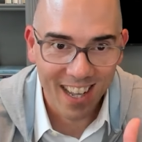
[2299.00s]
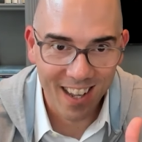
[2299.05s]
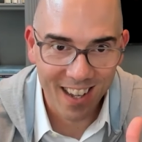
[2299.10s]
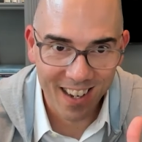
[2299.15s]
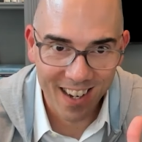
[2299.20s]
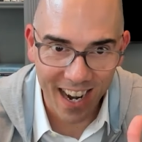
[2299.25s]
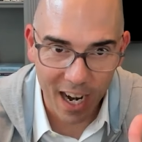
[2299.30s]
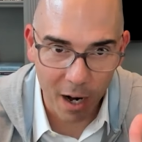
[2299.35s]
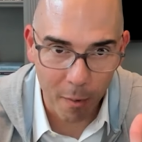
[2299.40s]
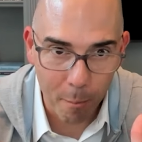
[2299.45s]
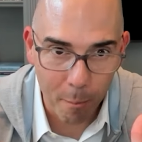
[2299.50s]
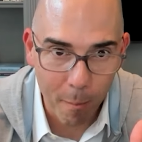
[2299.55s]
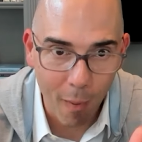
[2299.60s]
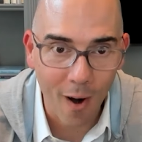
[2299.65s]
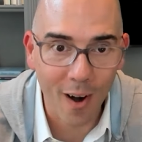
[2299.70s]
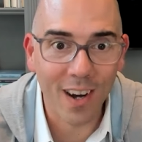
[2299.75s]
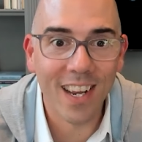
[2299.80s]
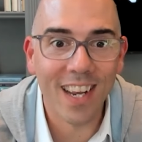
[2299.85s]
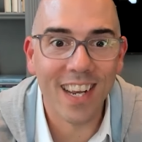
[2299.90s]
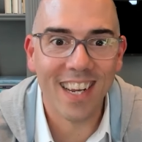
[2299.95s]
kind of
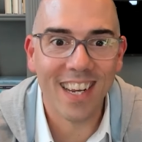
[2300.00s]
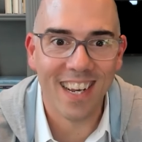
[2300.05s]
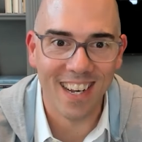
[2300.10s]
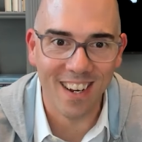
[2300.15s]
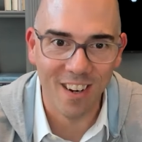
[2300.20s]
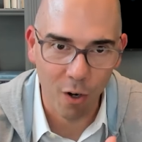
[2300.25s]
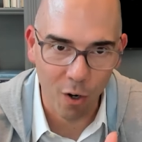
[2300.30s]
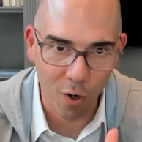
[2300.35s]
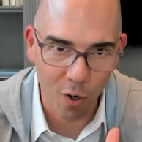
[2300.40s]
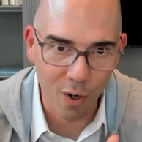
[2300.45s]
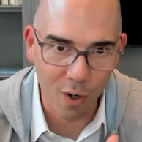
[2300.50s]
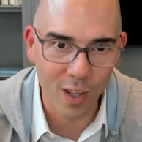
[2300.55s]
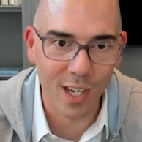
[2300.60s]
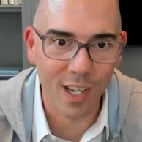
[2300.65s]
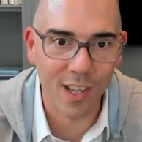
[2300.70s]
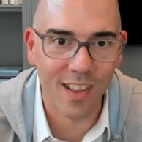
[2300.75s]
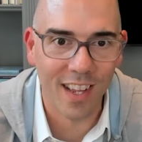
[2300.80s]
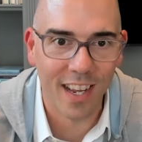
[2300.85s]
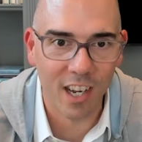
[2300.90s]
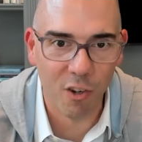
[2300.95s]
market and early
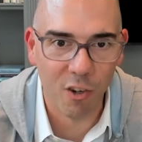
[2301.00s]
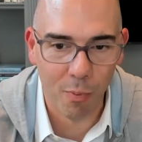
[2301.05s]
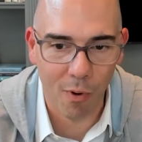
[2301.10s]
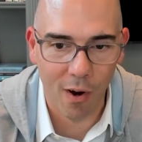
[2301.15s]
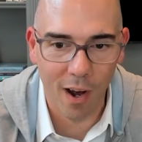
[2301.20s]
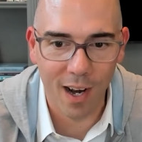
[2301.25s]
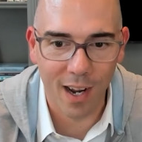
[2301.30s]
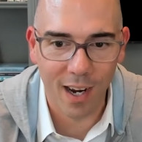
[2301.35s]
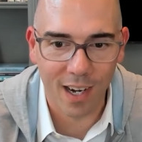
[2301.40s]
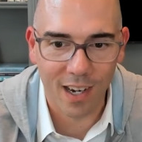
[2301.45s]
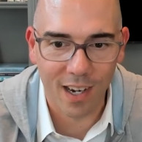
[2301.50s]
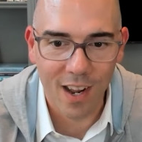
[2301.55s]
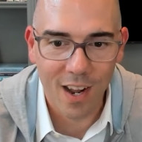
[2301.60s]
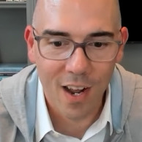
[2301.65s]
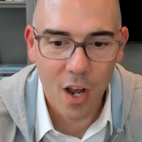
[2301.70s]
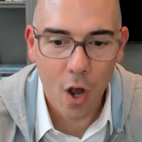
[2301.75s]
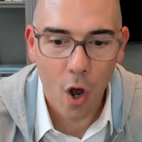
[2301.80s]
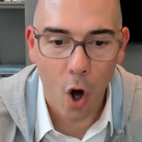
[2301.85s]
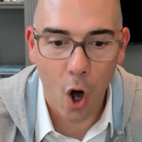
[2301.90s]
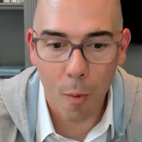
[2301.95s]
stage product,
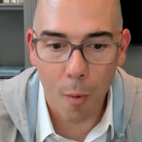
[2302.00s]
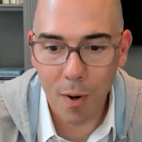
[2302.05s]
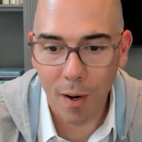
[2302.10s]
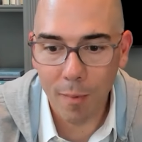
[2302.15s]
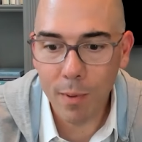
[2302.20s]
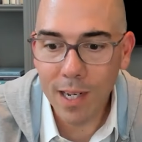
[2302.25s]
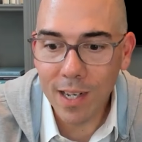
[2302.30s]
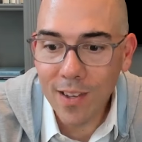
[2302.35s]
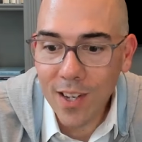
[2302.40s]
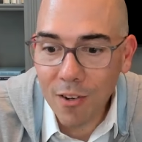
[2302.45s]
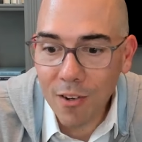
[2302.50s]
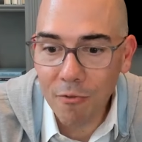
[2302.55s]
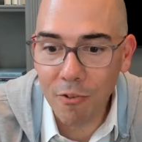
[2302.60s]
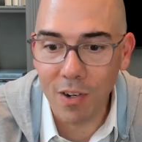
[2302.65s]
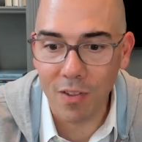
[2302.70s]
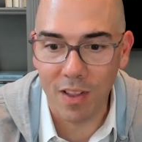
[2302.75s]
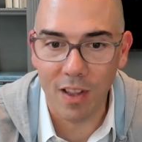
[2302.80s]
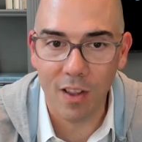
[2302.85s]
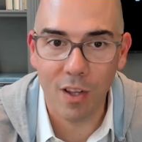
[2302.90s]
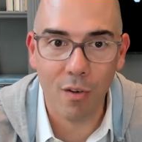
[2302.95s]
are probably
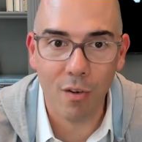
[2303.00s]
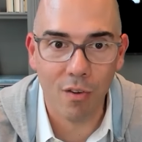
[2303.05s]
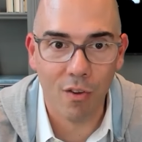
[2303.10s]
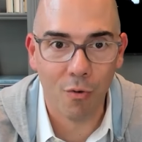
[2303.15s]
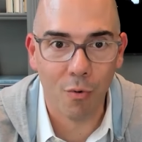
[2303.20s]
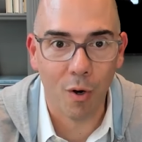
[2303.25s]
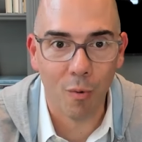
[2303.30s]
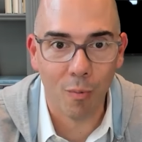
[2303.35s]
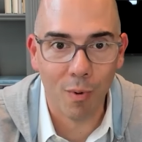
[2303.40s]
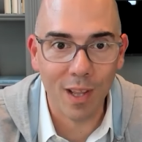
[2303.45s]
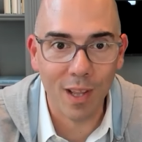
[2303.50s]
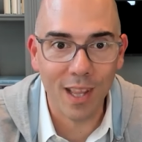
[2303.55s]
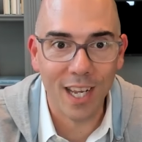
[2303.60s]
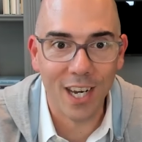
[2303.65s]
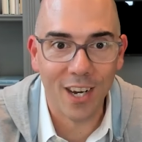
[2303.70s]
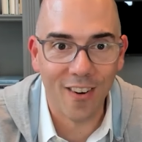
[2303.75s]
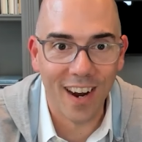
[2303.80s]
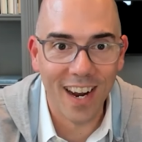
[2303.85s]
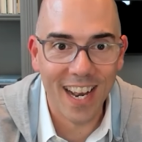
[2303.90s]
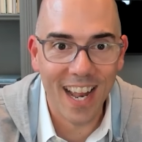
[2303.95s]
different than those who are really
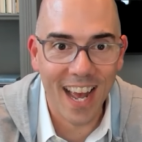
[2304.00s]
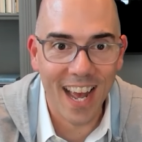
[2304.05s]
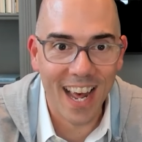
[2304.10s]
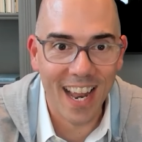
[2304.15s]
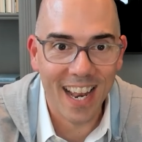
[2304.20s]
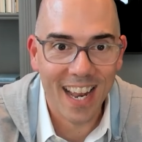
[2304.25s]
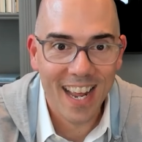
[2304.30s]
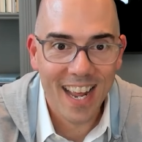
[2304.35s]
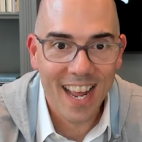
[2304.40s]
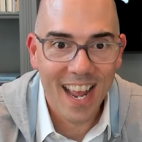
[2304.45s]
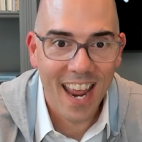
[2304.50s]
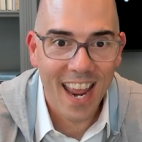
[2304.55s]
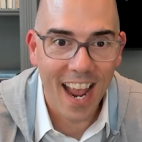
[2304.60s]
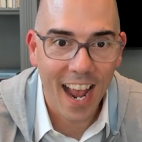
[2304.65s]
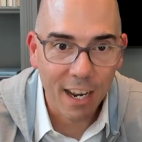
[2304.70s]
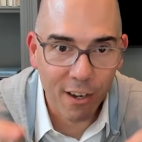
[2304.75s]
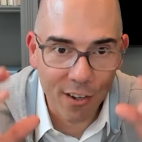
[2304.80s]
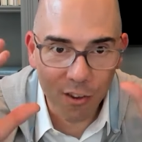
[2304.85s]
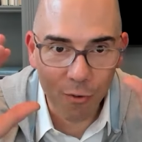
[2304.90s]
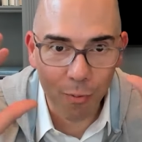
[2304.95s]
great at, I
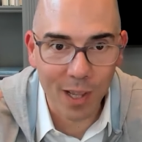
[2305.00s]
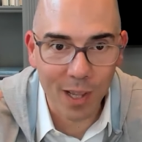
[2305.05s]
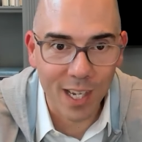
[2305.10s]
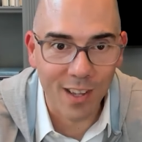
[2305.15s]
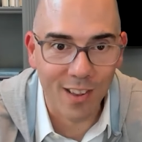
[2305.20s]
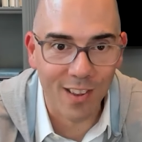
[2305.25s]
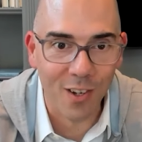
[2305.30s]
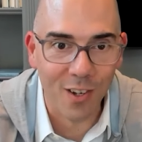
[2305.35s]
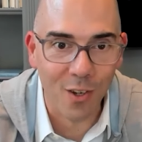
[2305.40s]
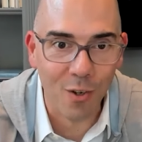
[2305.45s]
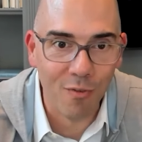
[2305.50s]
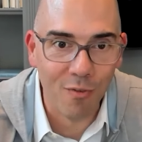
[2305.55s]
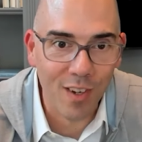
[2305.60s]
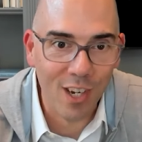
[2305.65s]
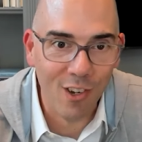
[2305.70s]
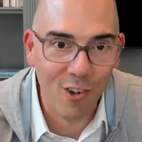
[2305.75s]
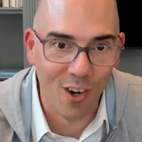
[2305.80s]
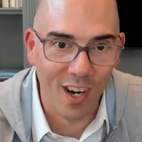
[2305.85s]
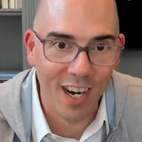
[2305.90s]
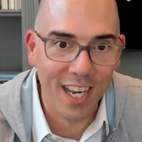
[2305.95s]
just released a new
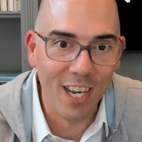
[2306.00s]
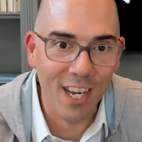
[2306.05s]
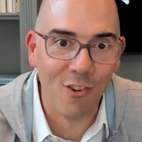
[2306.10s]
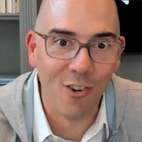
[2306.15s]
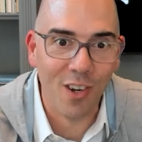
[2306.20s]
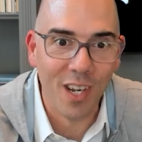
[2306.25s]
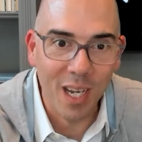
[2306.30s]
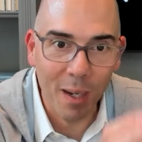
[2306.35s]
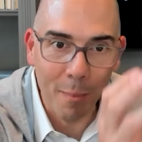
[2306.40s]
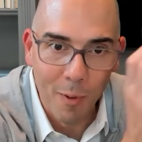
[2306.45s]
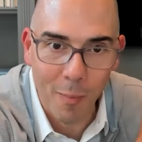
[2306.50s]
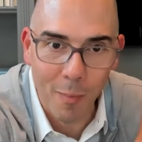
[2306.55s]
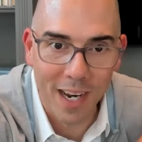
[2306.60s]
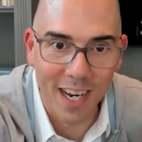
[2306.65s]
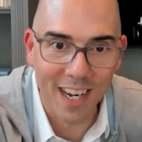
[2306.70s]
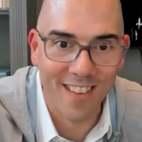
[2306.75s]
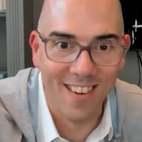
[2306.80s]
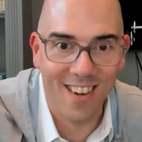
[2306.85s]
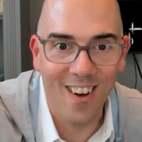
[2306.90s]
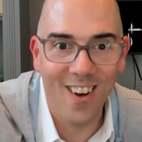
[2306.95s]
feature and I need you to implement
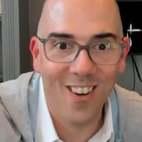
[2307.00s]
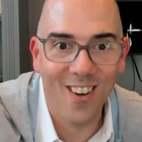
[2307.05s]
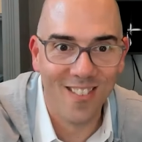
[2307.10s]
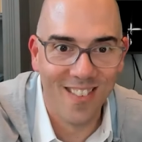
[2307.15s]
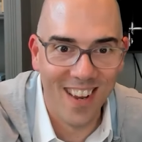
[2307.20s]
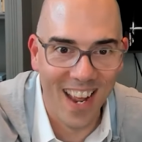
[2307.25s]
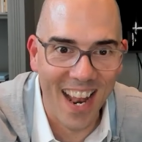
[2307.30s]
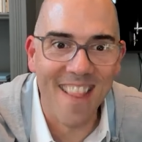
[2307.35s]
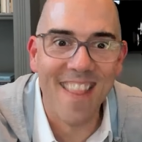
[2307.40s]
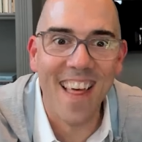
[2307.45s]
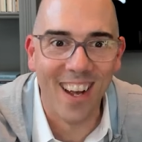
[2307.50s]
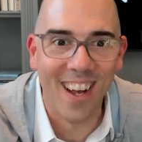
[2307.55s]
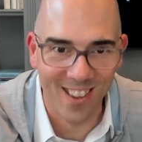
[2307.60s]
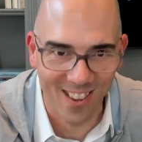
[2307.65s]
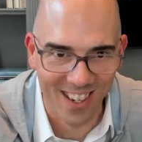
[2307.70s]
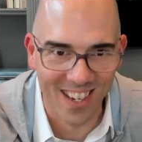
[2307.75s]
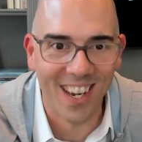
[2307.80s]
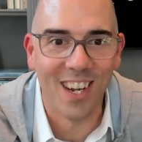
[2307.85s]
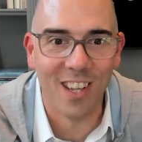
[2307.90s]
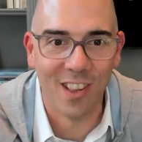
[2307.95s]
it to all
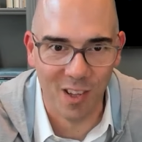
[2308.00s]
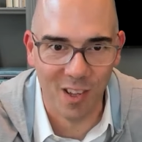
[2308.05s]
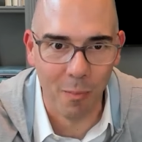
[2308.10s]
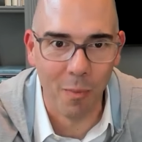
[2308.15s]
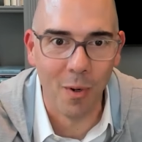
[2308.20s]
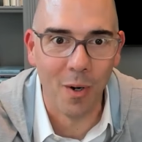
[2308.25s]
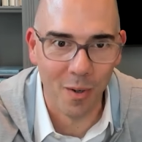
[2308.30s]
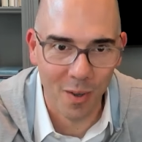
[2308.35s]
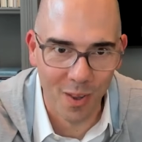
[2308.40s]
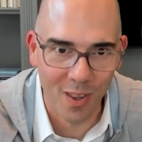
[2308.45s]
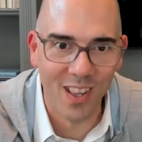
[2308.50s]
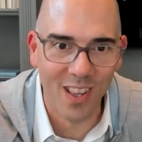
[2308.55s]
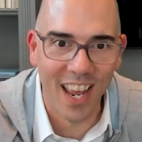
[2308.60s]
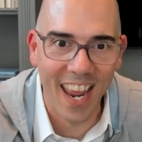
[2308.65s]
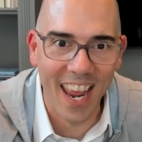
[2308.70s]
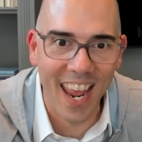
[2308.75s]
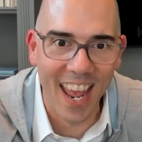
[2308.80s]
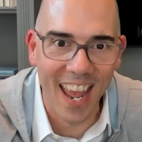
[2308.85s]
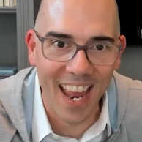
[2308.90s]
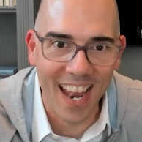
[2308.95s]
10,000 customers.
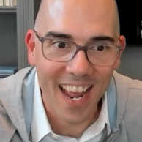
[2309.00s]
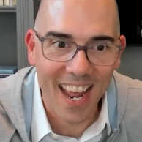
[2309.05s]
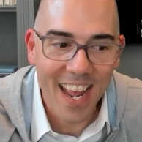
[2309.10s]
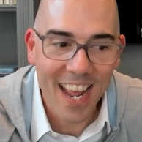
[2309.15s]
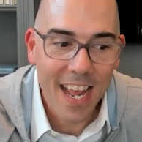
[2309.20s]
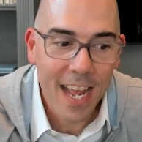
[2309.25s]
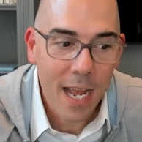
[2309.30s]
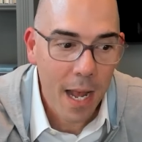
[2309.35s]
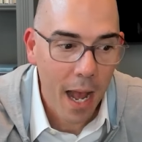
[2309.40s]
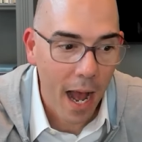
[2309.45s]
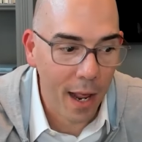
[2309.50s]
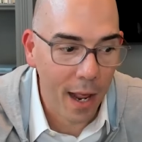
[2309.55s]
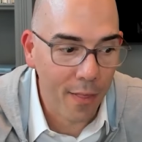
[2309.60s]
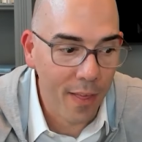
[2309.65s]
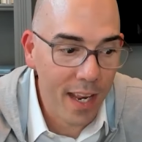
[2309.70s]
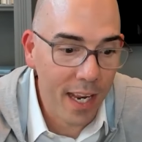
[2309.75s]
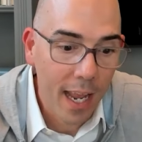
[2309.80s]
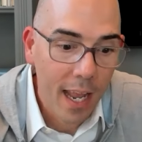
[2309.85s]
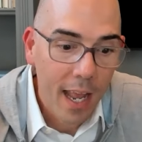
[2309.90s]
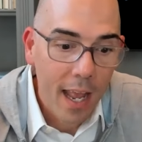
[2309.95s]
And I
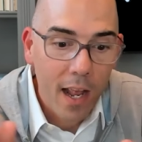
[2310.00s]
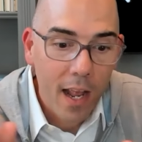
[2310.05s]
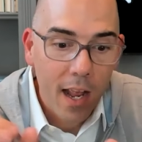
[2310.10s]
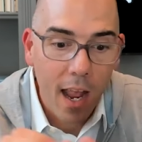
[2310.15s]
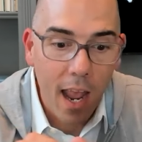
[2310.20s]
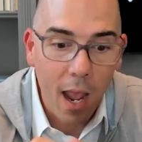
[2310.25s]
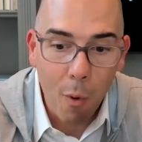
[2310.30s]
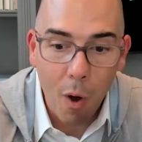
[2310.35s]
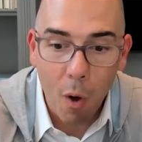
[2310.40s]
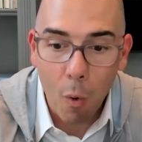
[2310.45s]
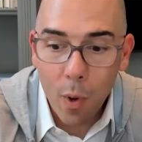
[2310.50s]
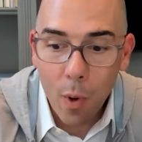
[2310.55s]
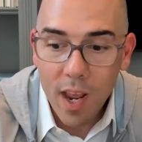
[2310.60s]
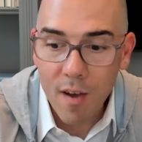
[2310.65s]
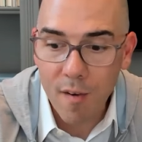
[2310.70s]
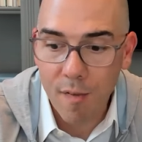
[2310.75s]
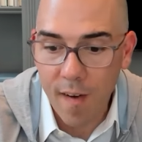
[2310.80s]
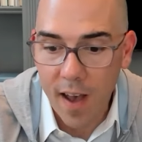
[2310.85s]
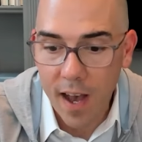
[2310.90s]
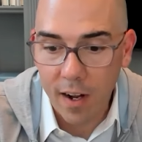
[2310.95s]
think what we
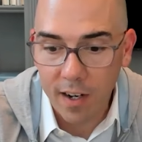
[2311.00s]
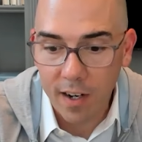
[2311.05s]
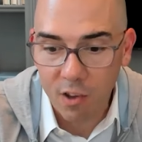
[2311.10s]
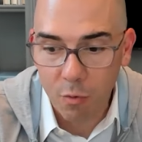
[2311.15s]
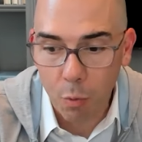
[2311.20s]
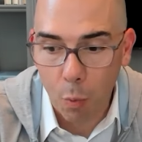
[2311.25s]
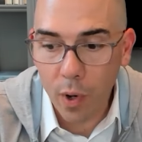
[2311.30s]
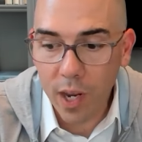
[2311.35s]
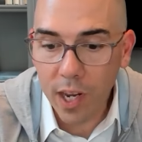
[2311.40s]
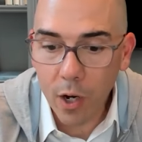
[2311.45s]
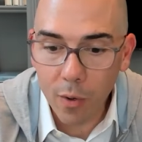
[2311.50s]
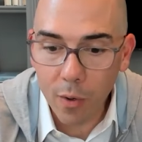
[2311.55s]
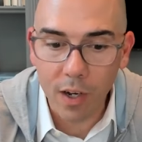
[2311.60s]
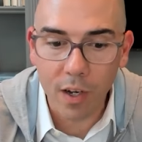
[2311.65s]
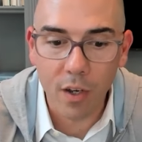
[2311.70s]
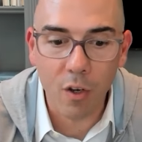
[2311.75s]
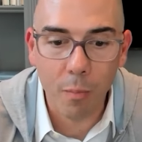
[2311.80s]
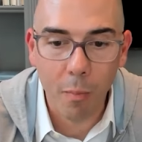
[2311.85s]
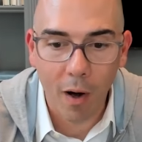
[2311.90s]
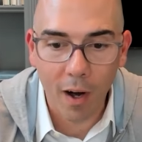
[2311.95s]
have found is, when we go into
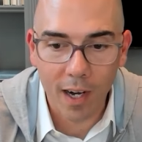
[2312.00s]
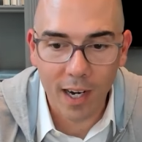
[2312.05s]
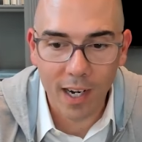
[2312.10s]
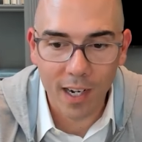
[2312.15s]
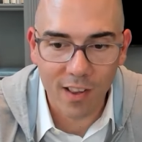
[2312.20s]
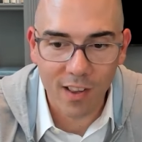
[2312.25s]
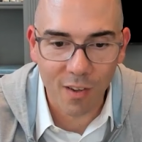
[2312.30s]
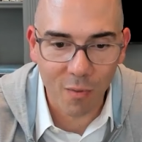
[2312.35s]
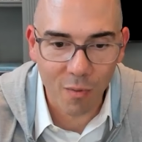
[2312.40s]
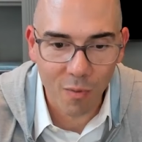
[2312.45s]
new markets,